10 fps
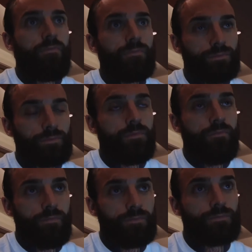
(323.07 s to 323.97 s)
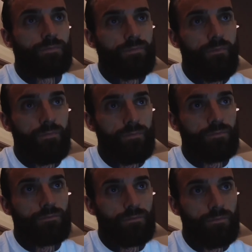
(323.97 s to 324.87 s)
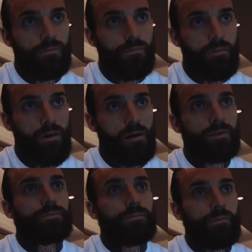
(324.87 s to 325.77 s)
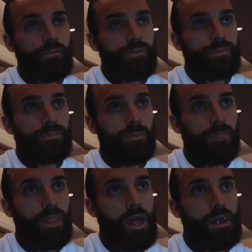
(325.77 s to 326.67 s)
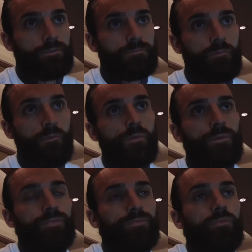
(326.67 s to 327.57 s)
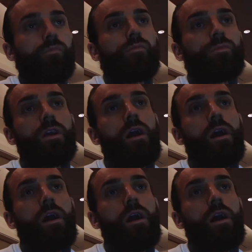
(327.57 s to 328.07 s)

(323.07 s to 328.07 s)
ahead of Ash Griffiths, but that neatly segues into Ash Griffiths, because